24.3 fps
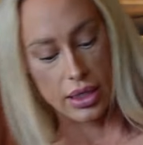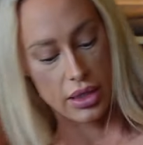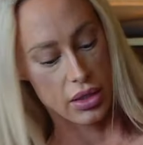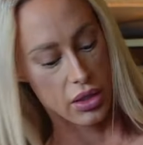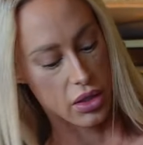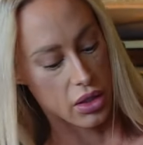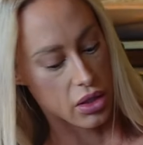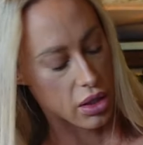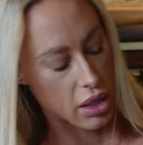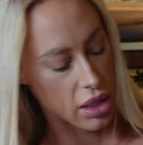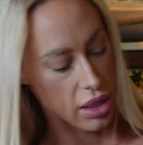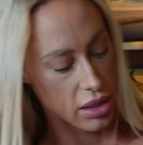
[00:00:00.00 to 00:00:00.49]
a
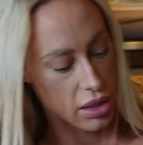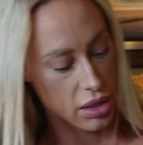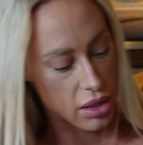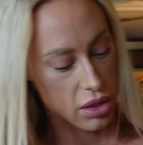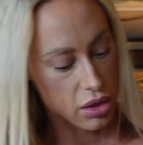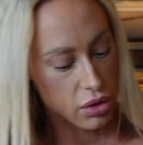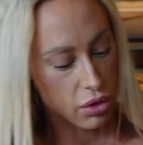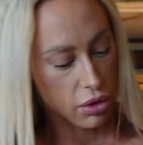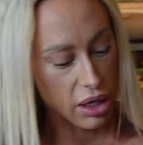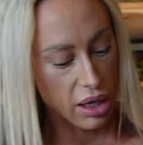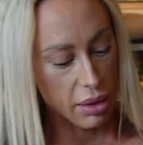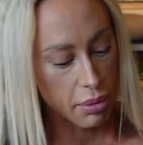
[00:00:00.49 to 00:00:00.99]

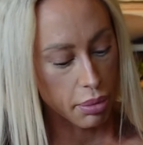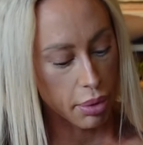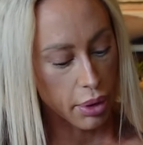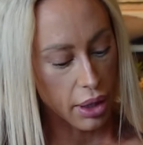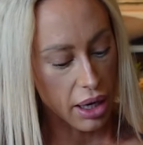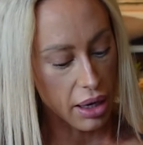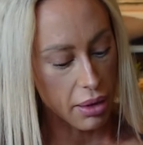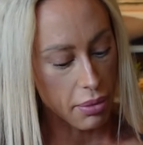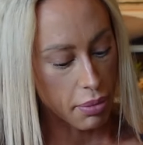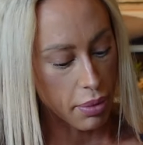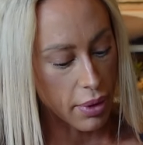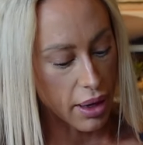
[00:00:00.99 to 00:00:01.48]
screen
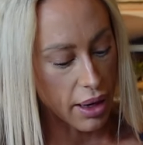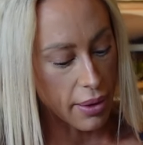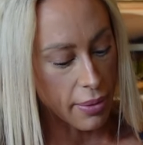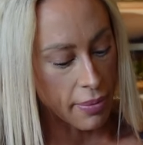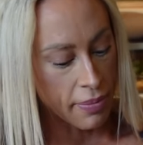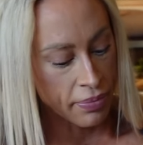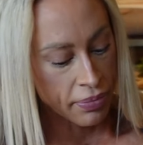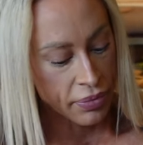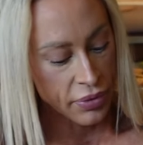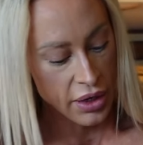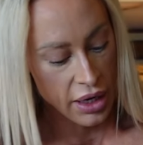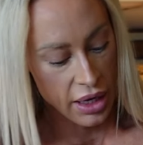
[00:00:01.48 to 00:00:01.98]
print, but
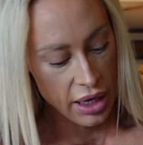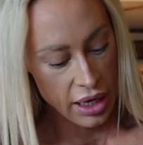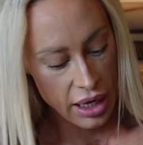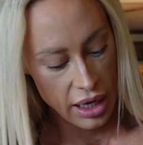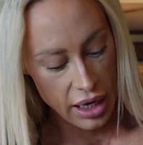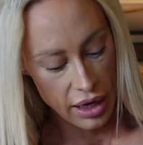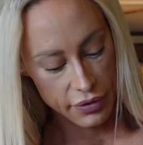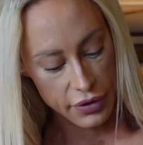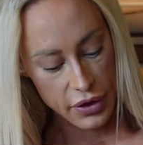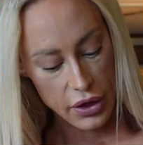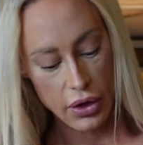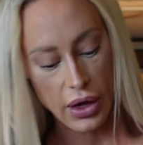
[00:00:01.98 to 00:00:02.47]

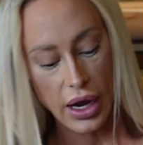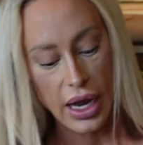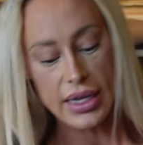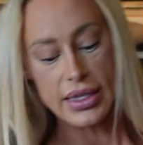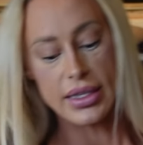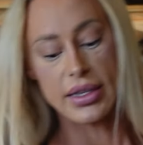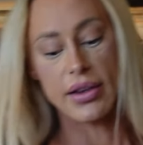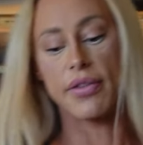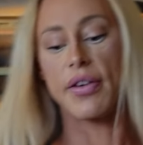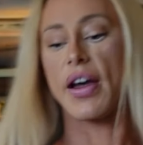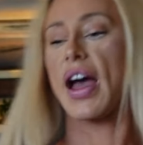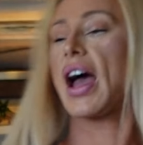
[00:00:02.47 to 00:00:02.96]
if you guys have